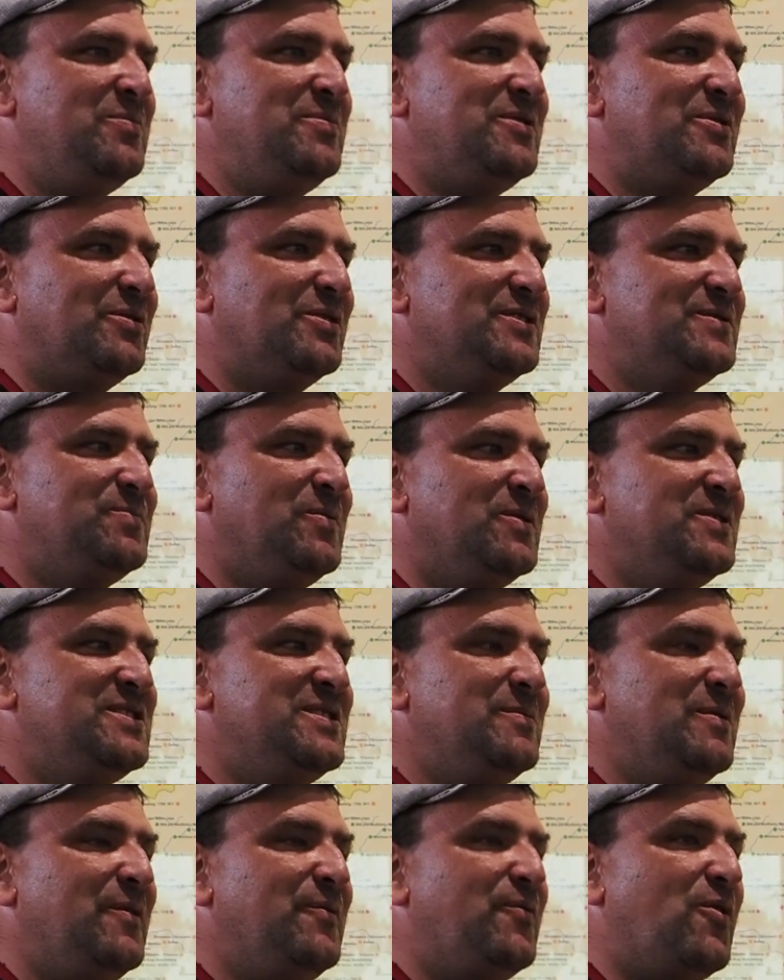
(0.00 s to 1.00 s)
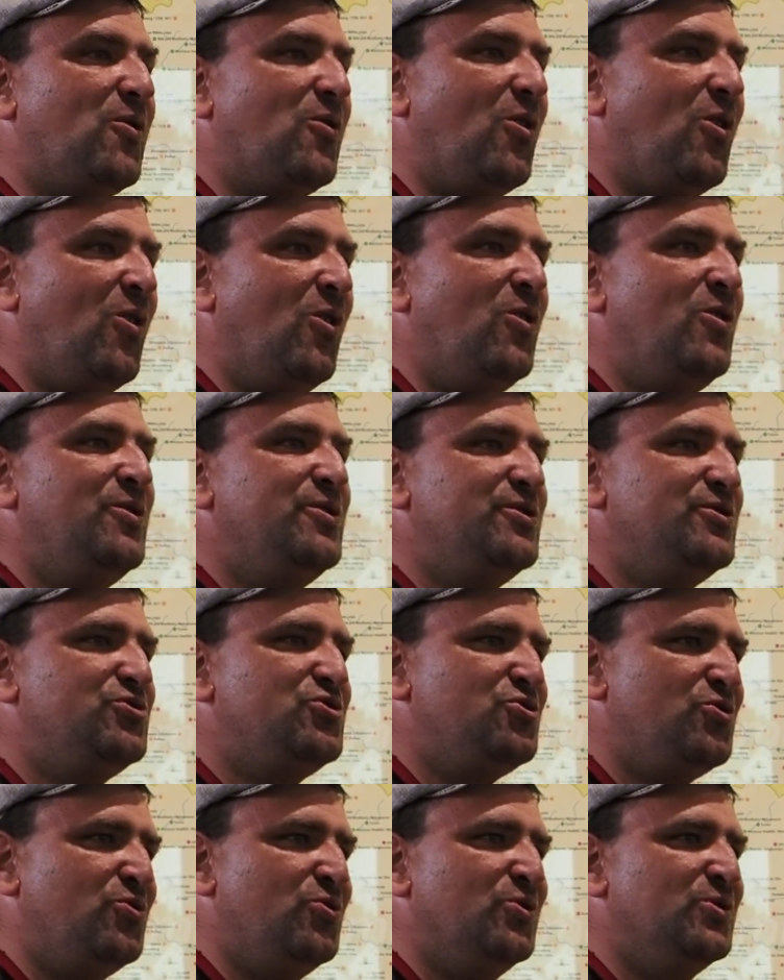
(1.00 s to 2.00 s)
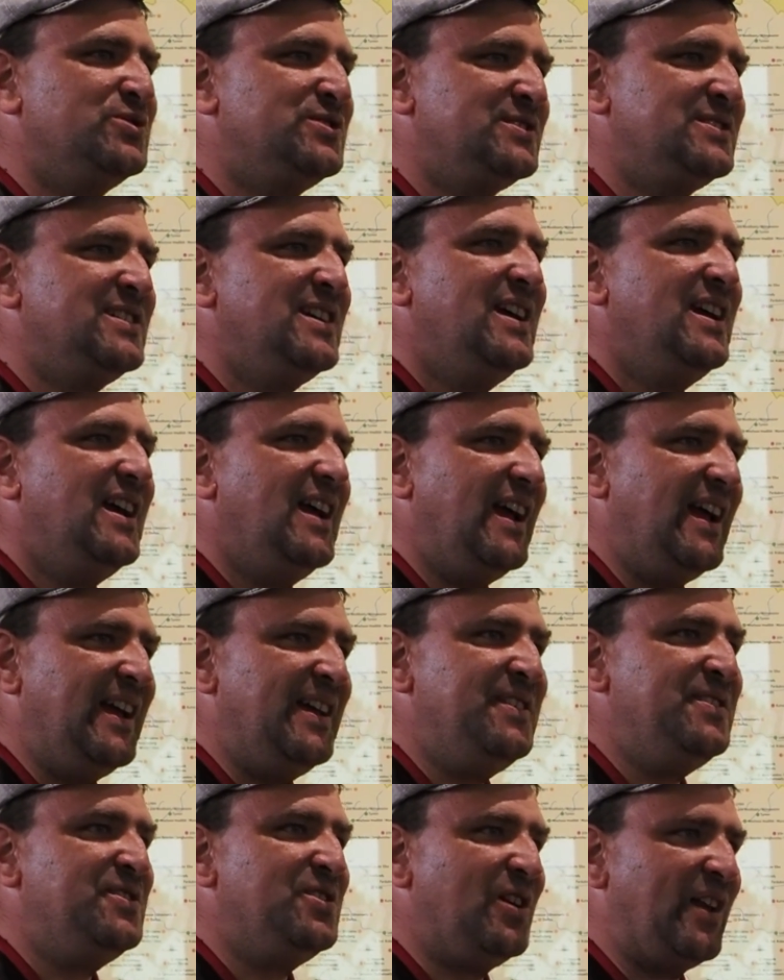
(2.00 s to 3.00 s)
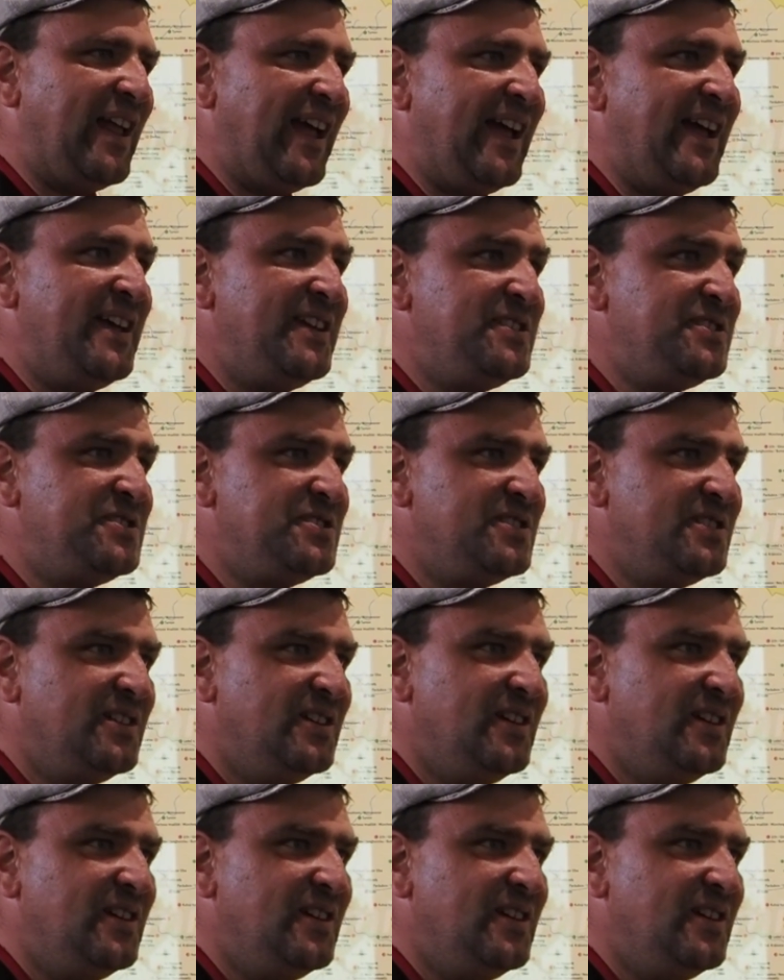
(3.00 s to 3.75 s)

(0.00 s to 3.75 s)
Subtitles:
be responsible for all the Jews in the land.